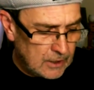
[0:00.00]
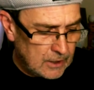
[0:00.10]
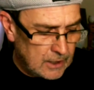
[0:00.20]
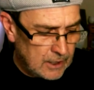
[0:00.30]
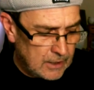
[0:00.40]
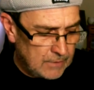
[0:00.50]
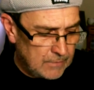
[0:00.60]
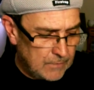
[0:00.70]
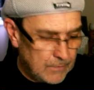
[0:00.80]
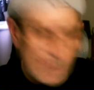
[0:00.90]
uh,
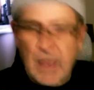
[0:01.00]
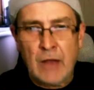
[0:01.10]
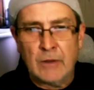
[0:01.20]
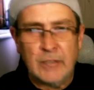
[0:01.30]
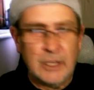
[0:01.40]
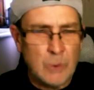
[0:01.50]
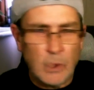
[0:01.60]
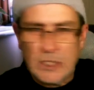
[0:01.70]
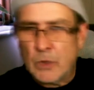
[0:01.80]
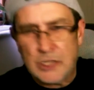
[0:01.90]
about, he's
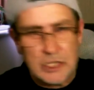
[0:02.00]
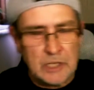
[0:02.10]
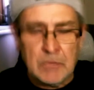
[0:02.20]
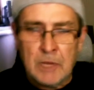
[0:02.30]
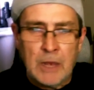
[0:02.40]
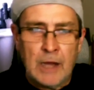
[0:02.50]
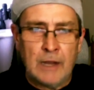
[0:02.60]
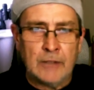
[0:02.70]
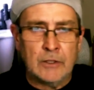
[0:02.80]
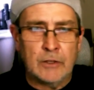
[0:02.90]
always questioning me about
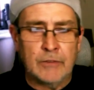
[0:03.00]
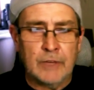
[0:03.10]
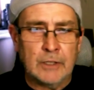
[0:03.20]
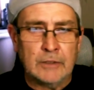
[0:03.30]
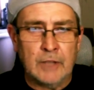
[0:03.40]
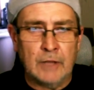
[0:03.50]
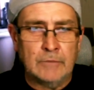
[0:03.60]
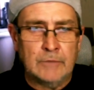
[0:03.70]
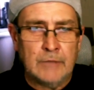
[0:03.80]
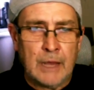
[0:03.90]
London Gothic and,
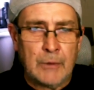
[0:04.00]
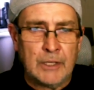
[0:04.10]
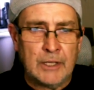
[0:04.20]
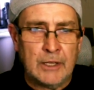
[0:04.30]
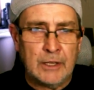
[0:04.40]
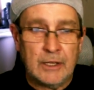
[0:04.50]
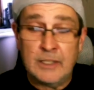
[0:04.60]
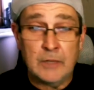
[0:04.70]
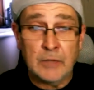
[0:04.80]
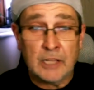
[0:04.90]
and, how I did it. And he
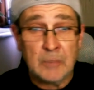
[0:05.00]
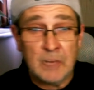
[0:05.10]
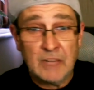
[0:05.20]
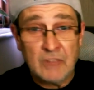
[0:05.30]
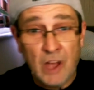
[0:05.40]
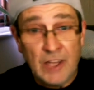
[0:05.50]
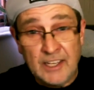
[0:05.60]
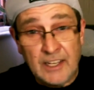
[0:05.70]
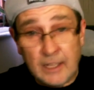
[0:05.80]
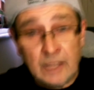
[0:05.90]
still doesn't believe that I
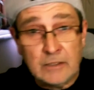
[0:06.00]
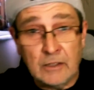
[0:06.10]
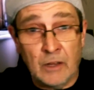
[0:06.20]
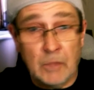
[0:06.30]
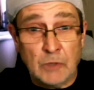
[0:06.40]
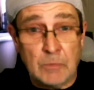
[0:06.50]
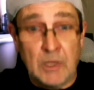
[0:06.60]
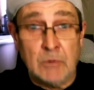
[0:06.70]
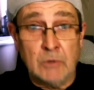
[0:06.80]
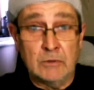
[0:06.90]
did it. Like most
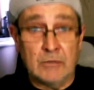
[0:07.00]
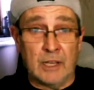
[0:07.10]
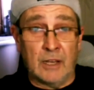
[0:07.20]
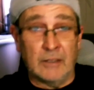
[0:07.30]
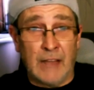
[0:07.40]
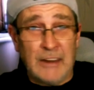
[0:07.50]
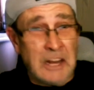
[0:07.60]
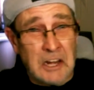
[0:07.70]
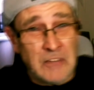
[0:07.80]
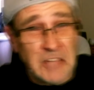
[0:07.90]
people, They go, no,
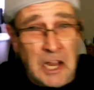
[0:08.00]
Nick never